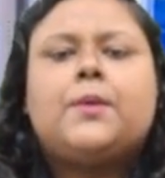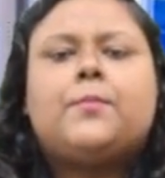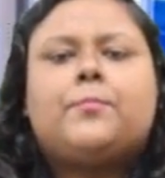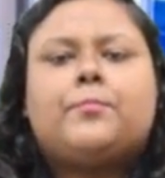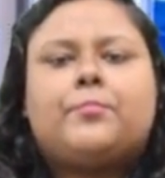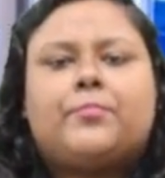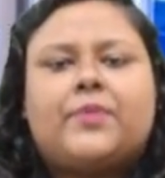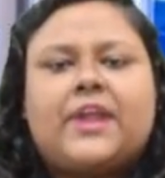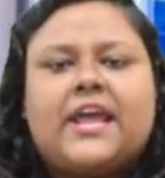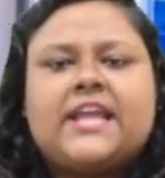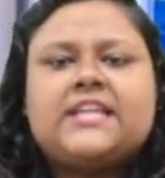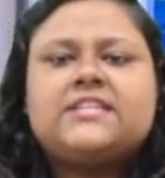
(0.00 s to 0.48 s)

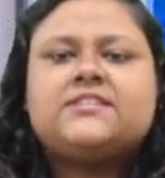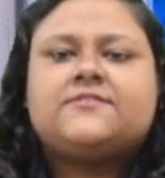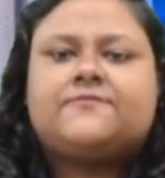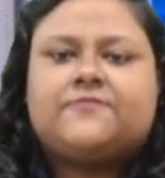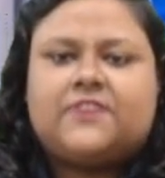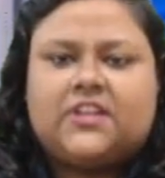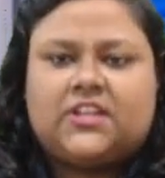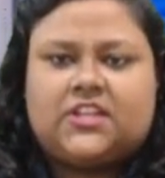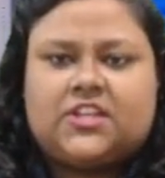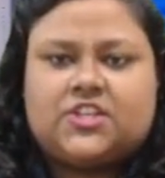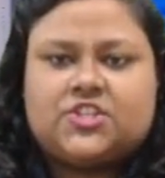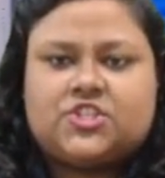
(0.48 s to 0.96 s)
Brent
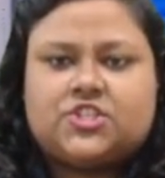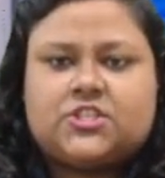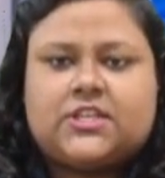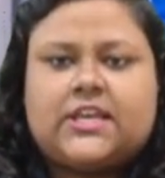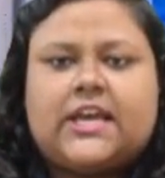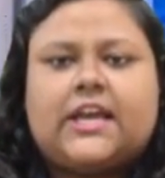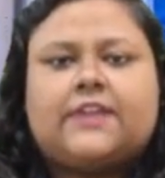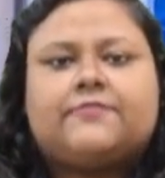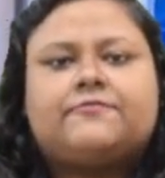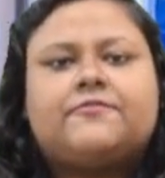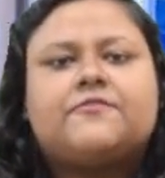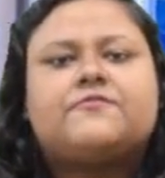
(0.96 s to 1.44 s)
finished
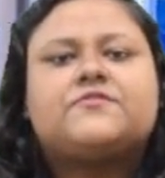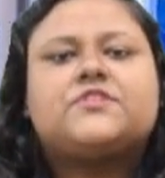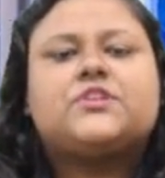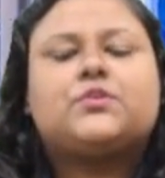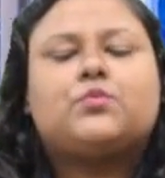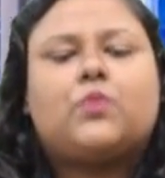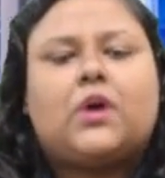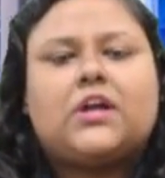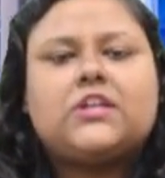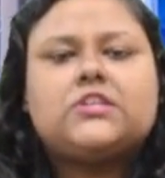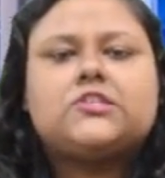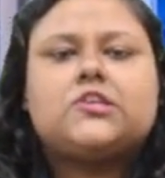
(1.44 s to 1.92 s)
at
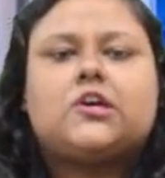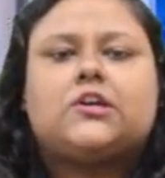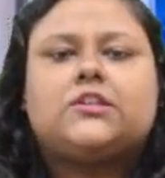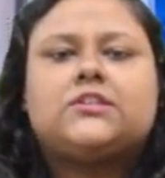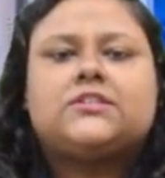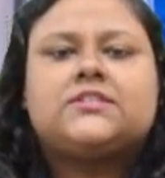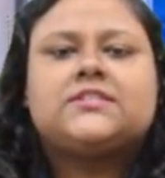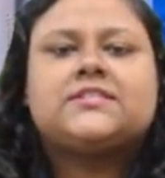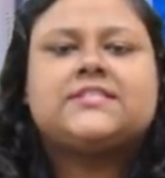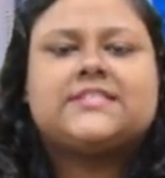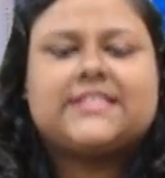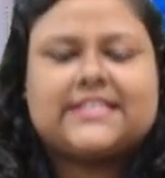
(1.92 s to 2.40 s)

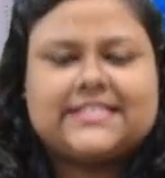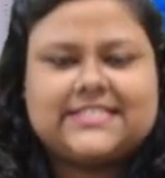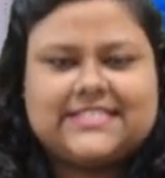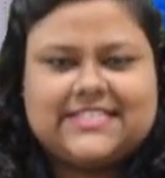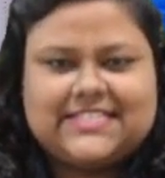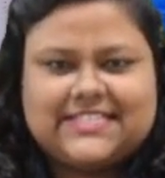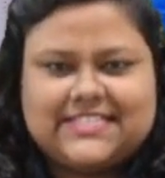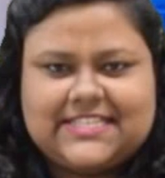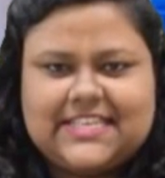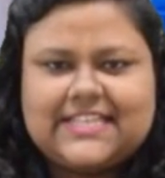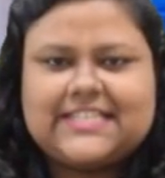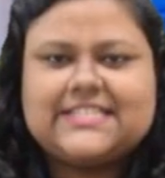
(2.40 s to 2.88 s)

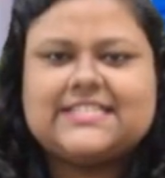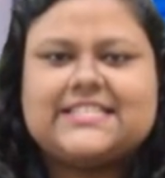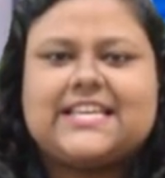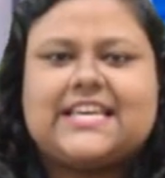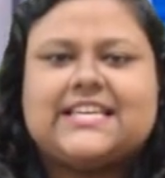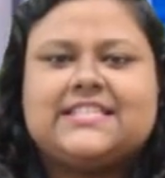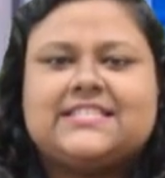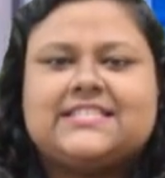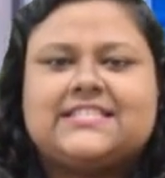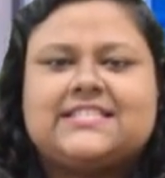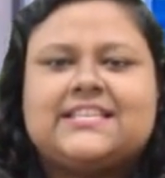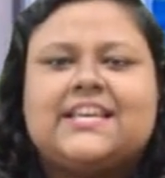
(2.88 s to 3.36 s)

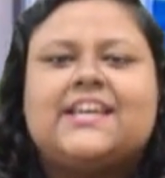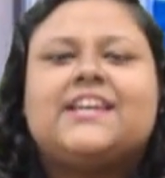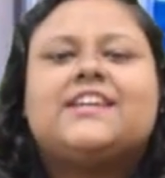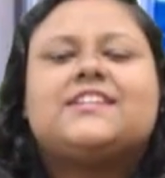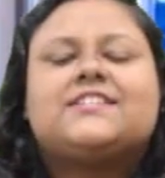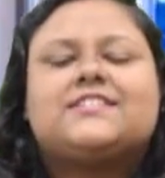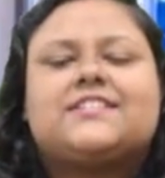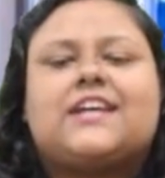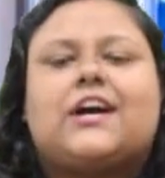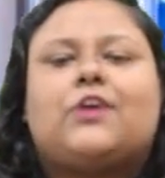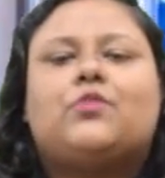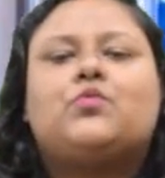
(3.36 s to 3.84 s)
$51.66,
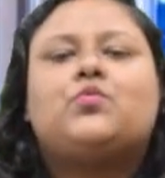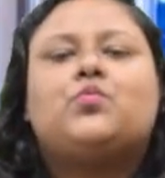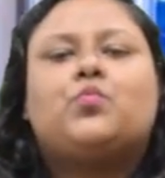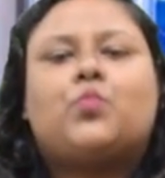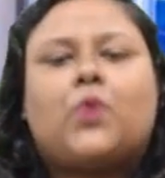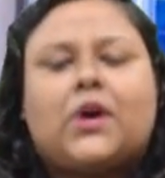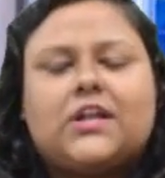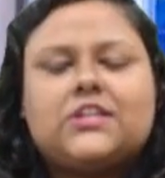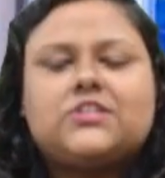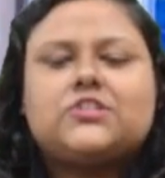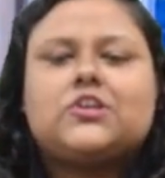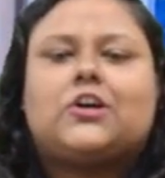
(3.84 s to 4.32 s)
down
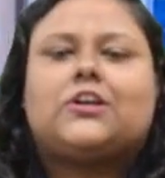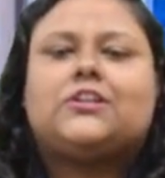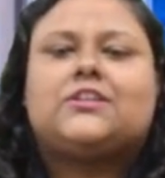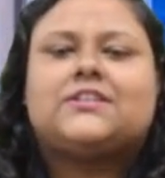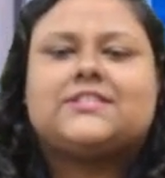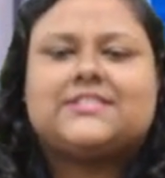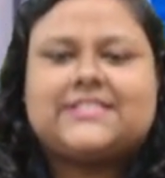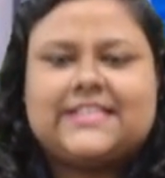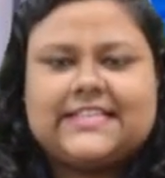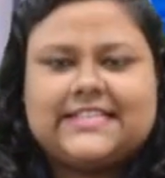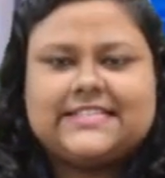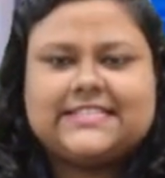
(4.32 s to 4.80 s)

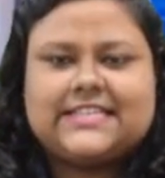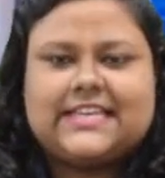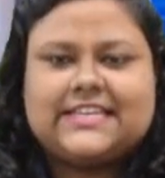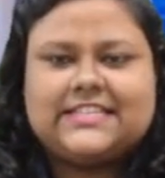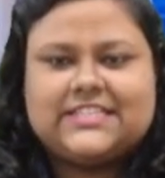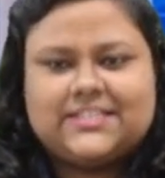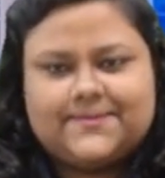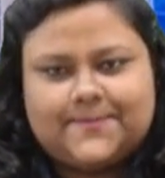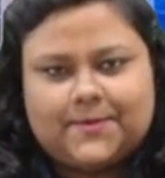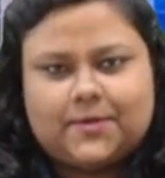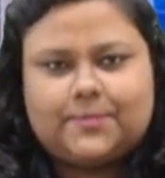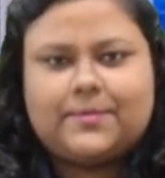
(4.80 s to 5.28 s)

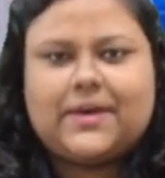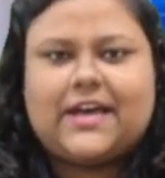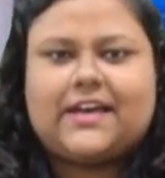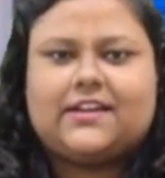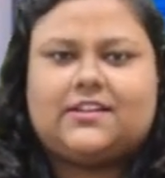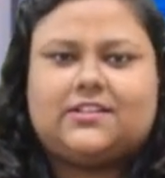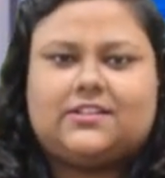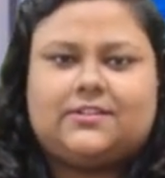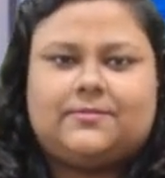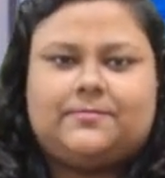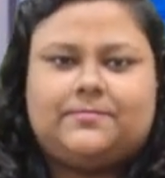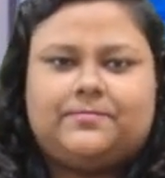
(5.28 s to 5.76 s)
$1.06 per
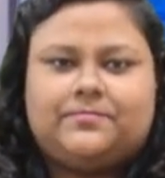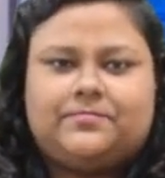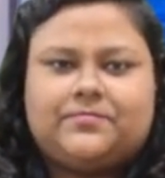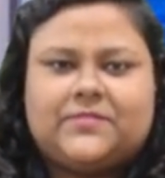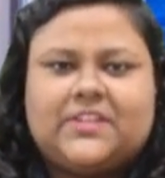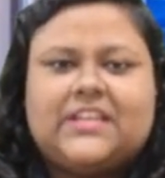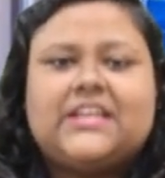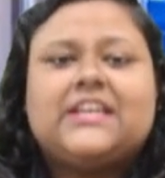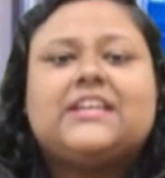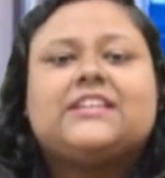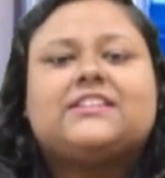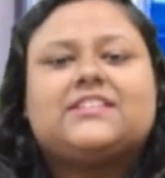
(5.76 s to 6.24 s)
barrel.
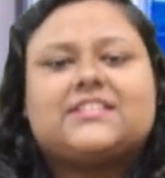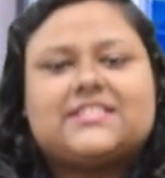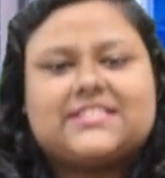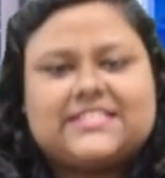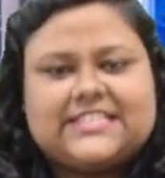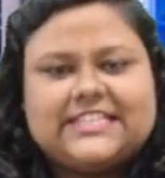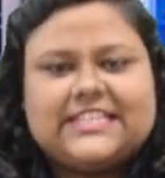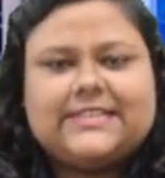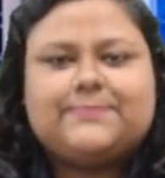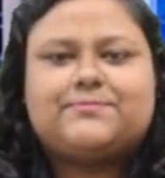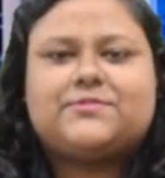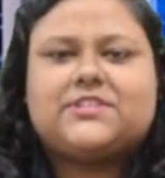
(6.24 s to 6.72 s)
The
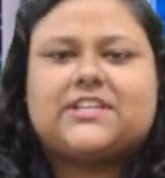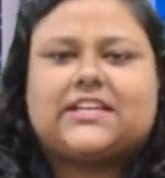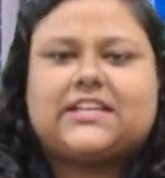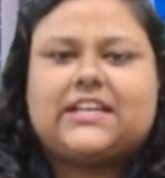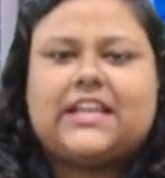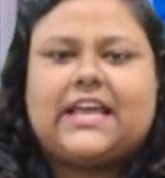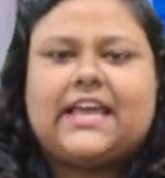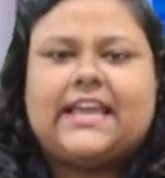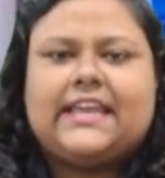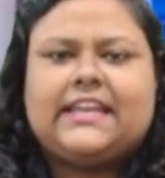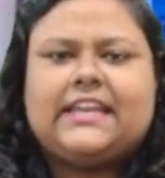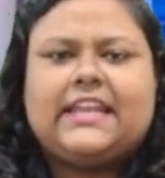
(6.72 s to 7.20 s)
steep
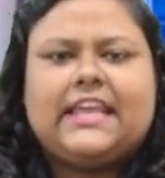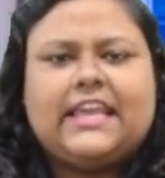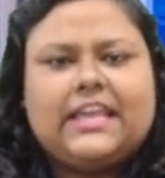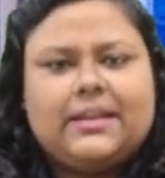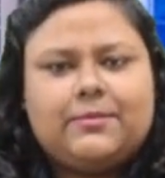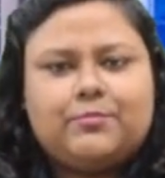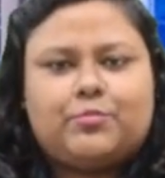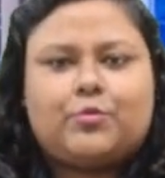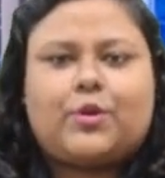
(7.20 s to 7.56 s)
decline in